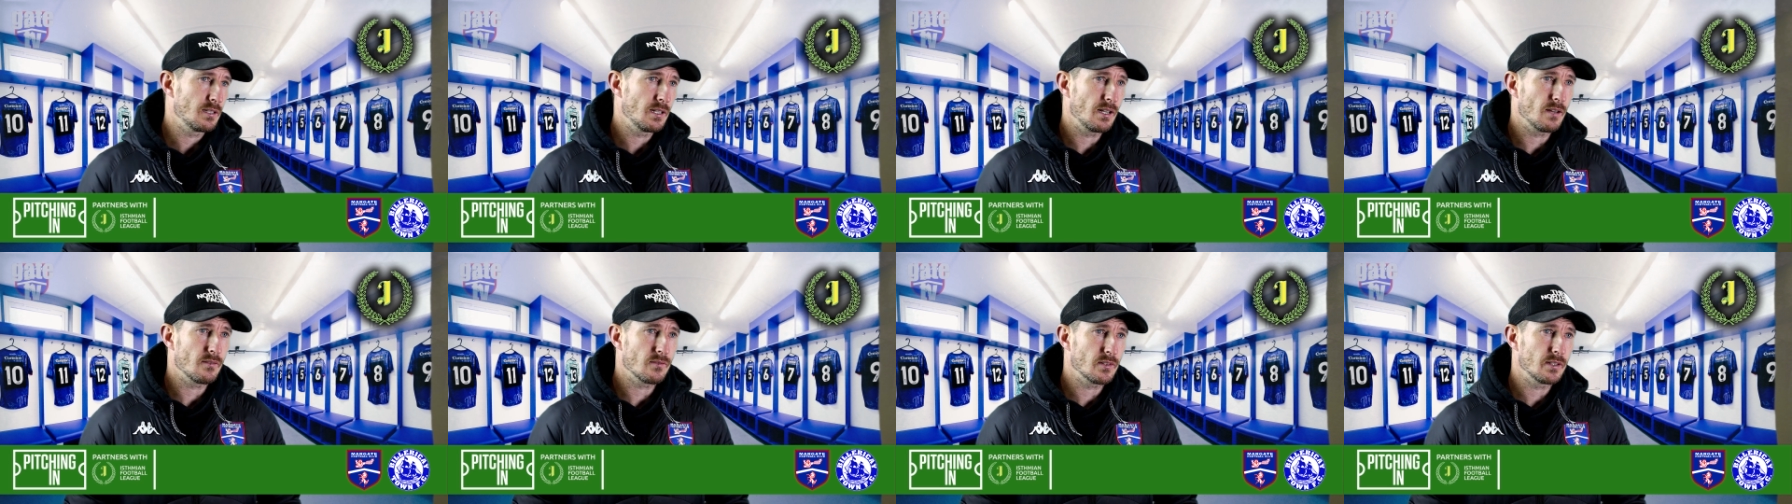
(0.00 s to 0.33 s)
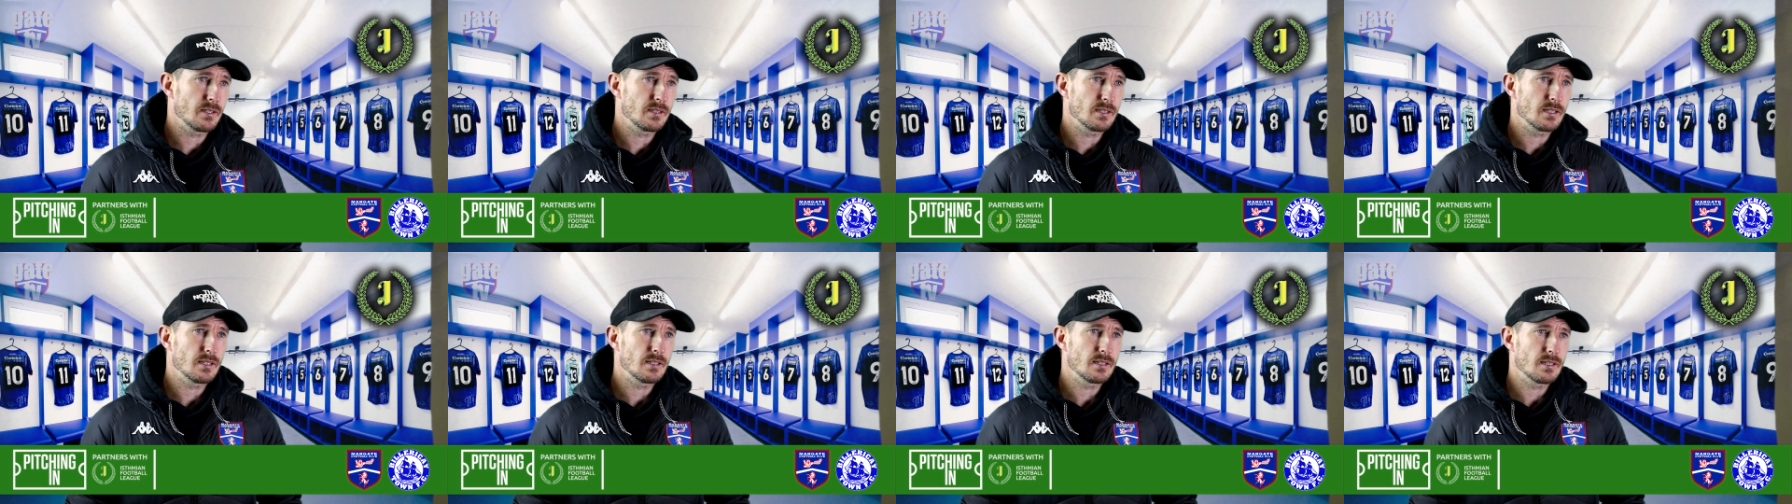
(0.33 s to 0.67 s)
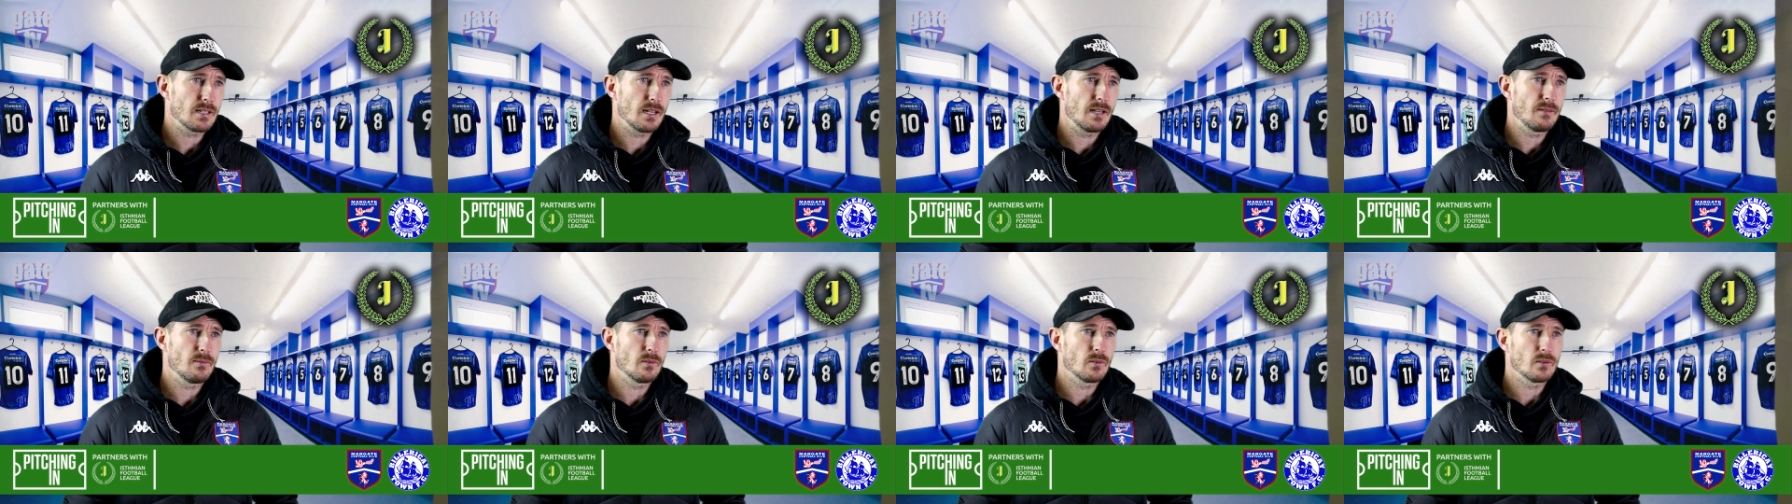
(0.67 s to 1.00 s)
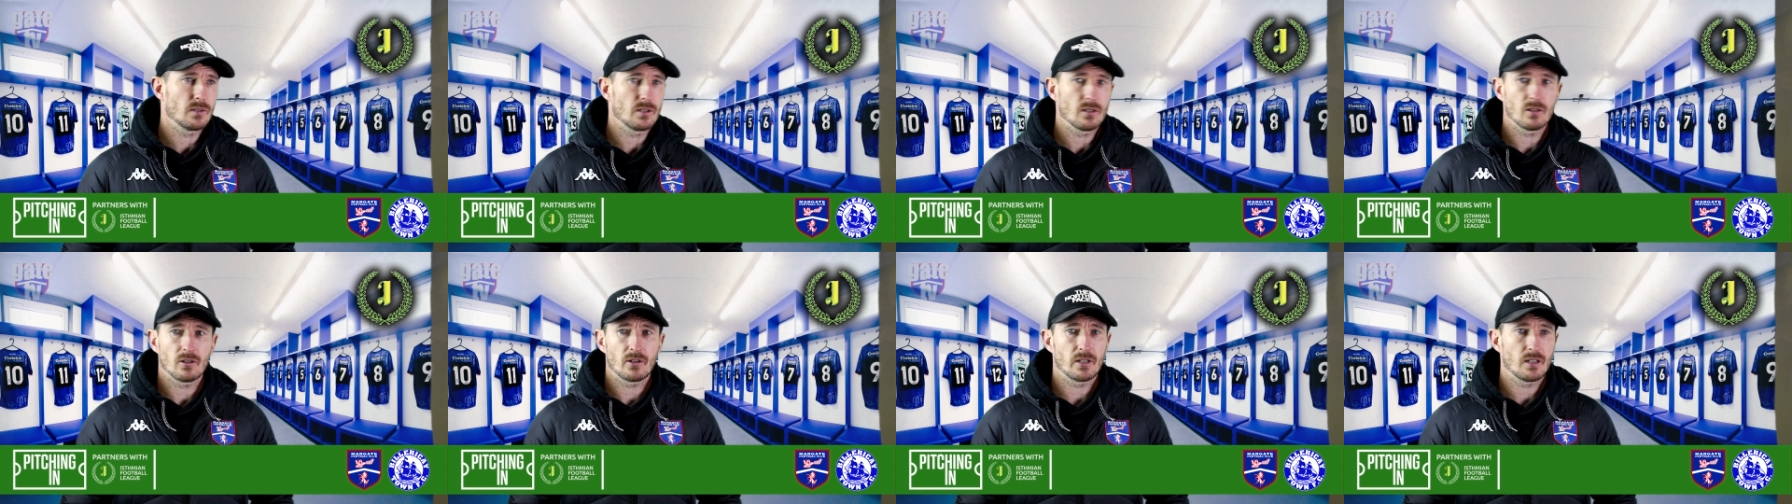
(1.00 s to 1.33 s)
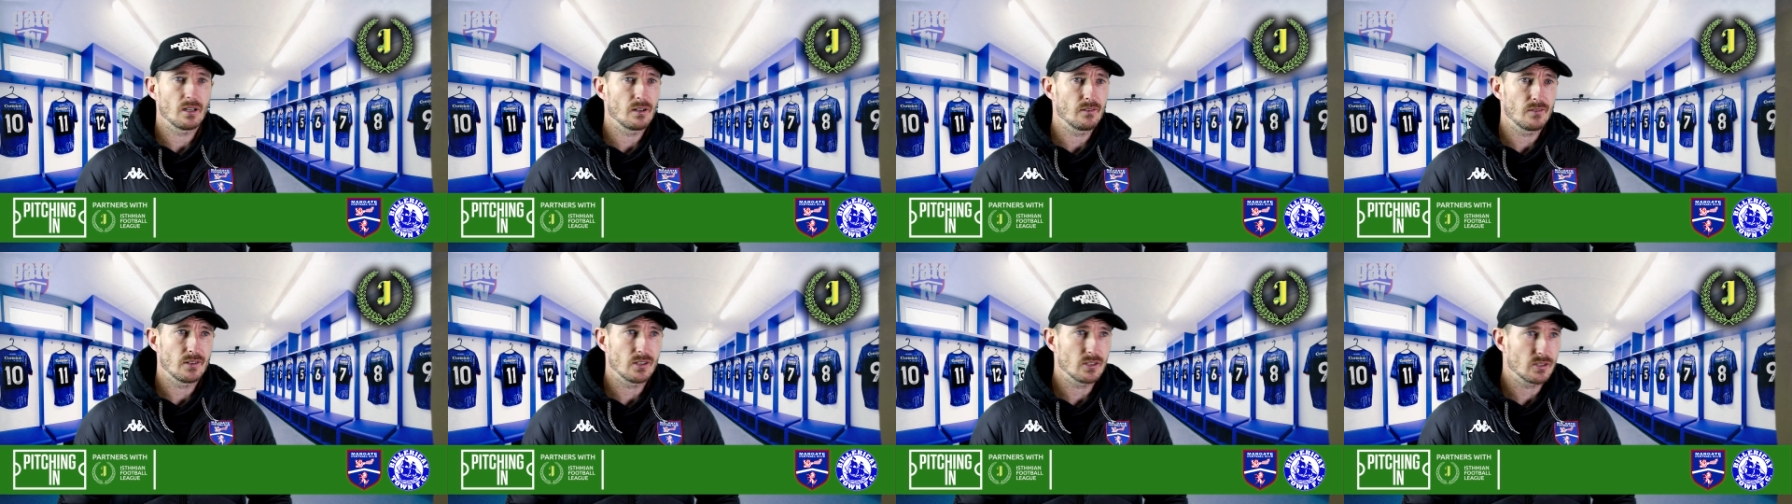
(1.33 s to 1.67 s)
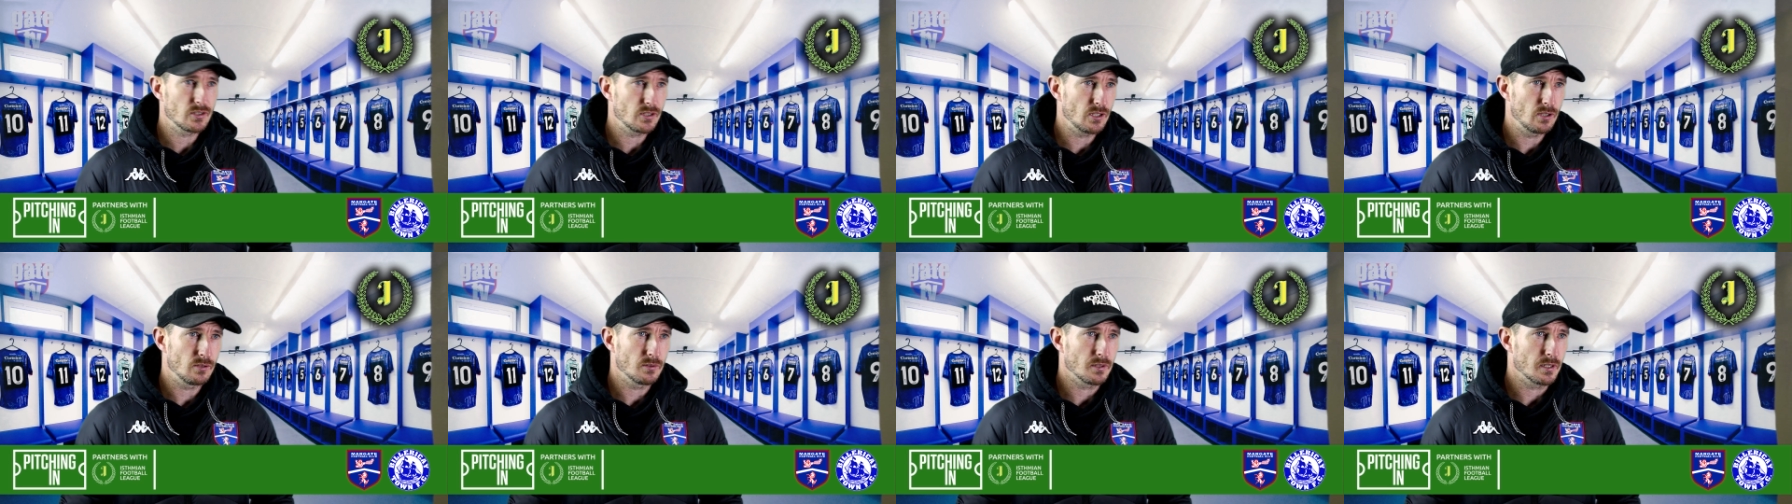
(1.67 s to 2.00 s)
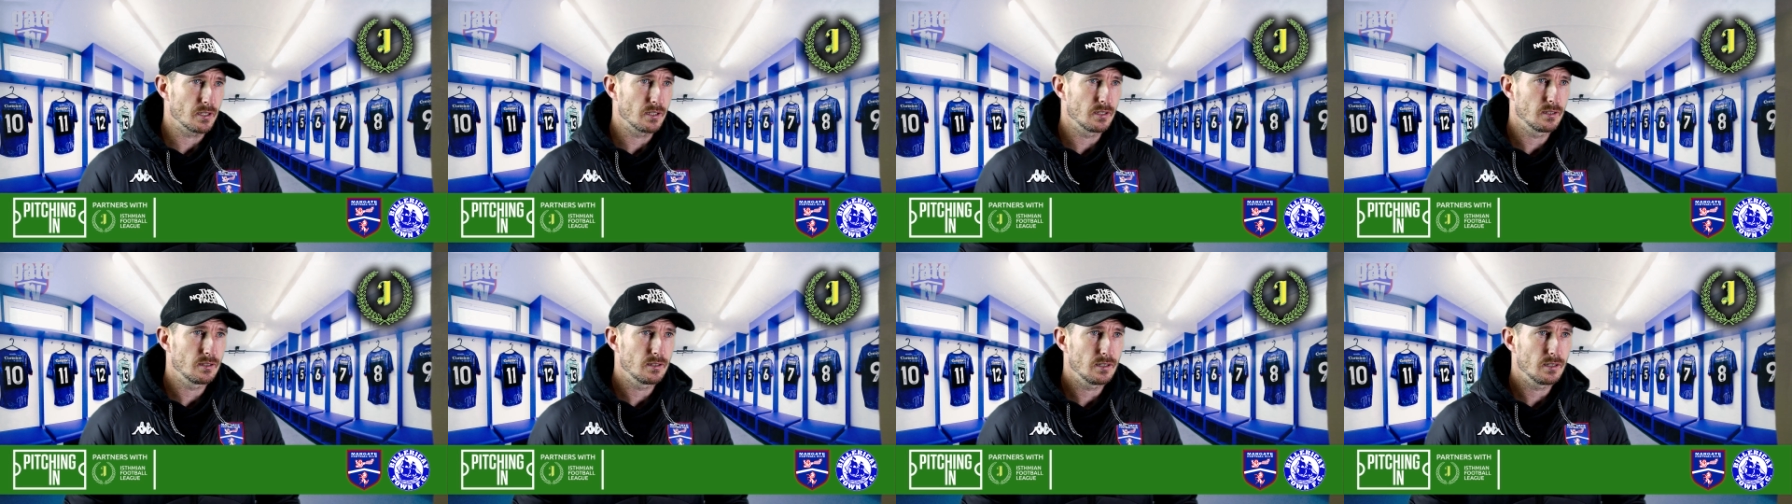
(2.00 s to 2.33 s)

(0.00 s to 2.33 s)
the other end of the table and looking over your shoulder.